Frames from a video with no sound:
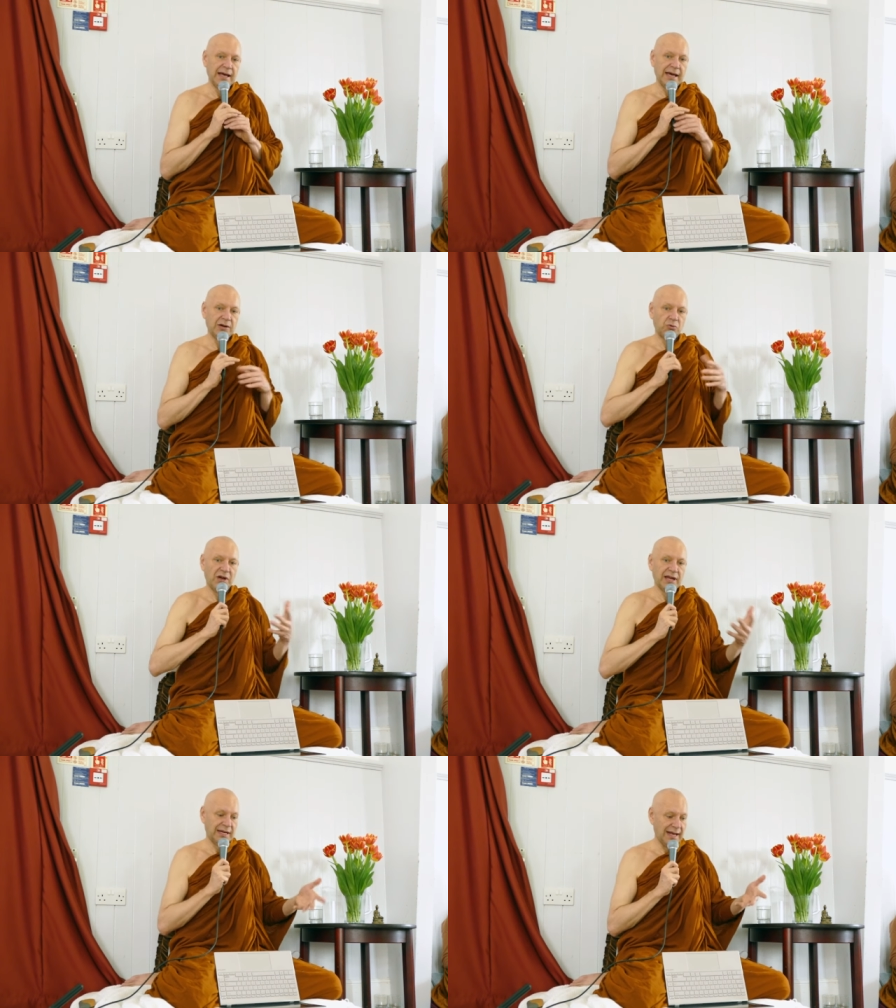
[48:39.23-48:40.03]
And
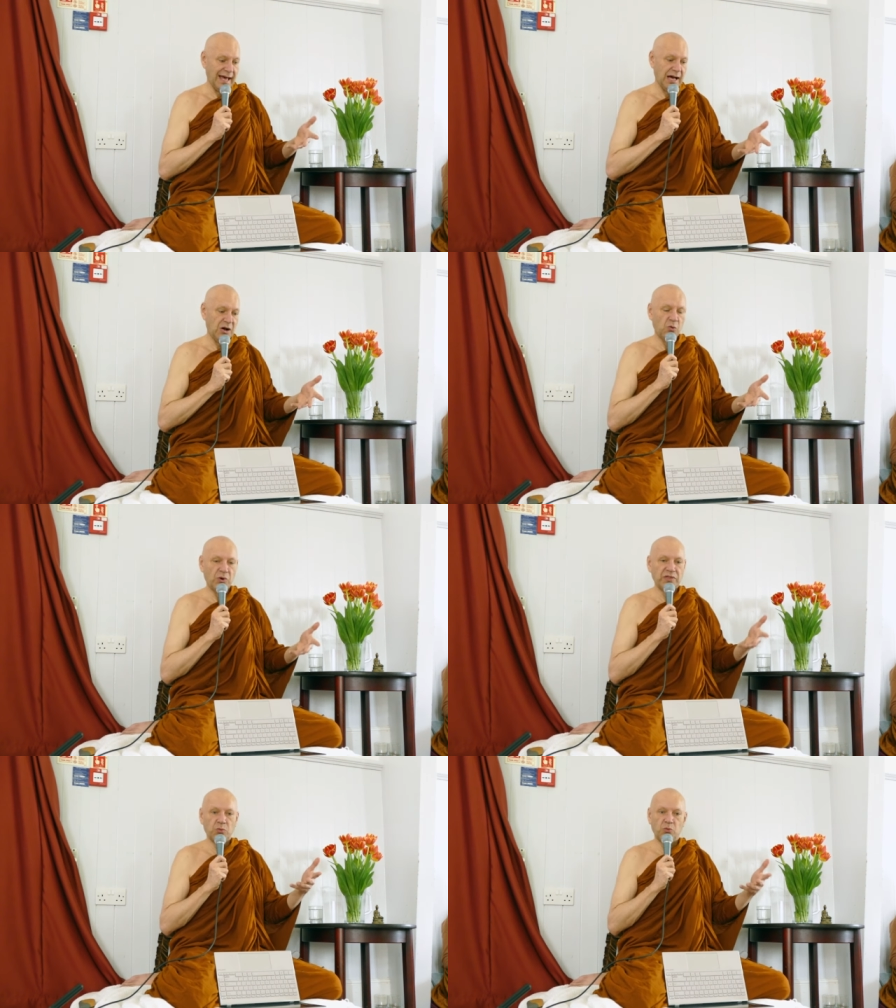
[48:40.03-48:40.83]
right now,
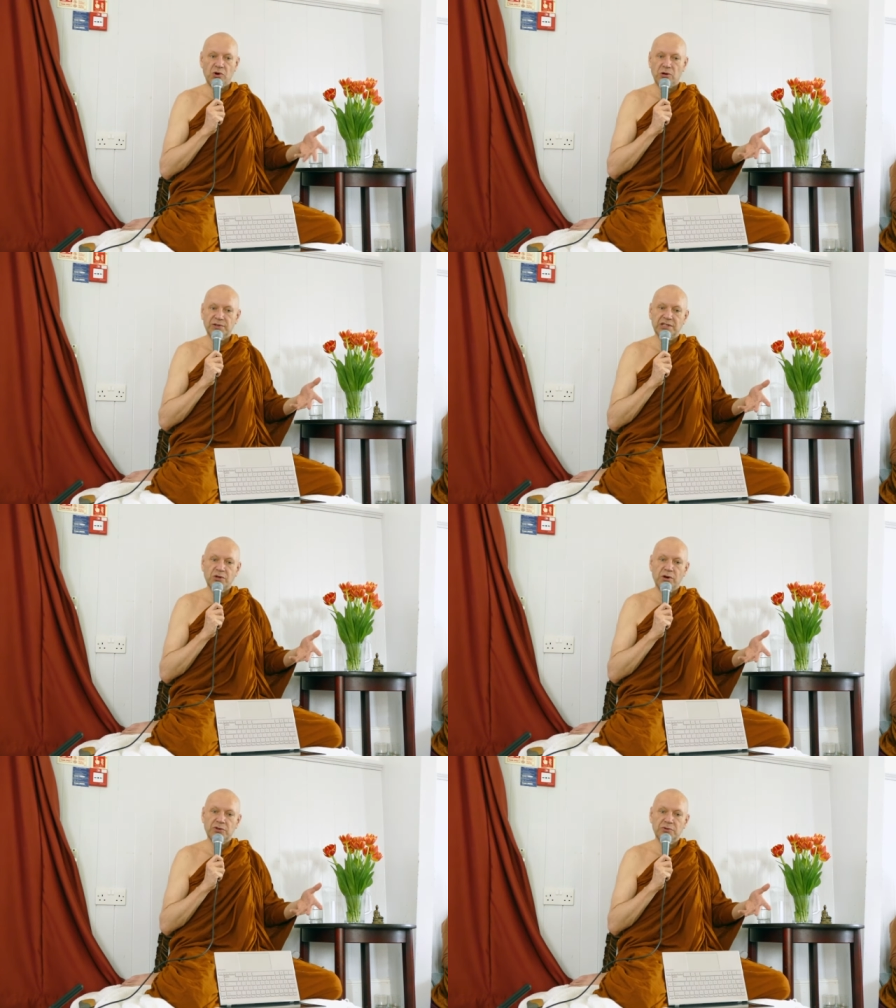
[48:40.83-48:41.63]
when the world is
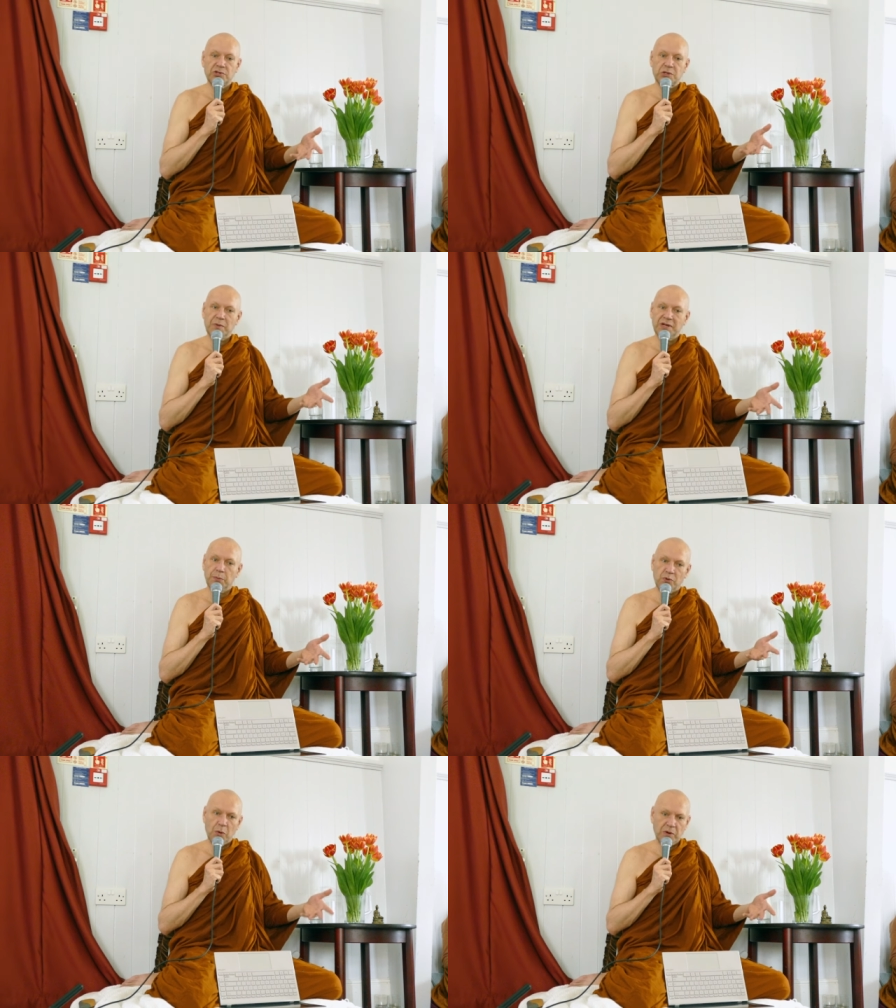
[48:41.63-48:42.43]
going through so many
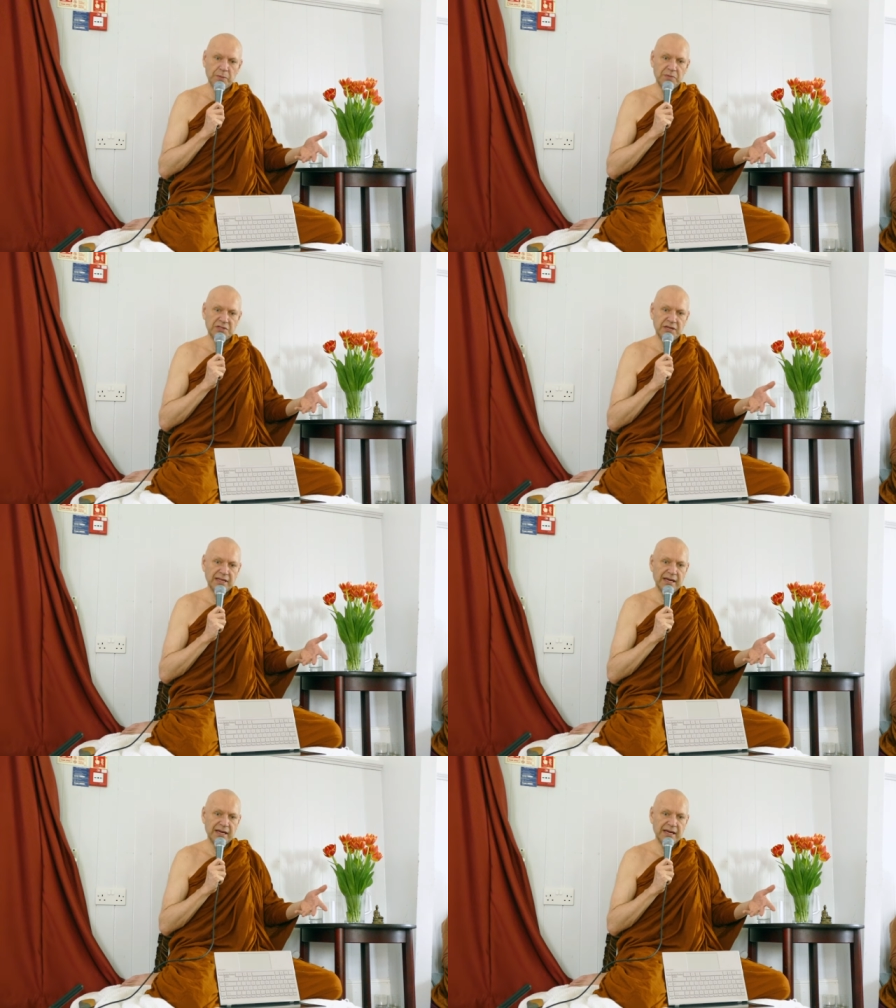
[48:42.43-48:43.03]
problems,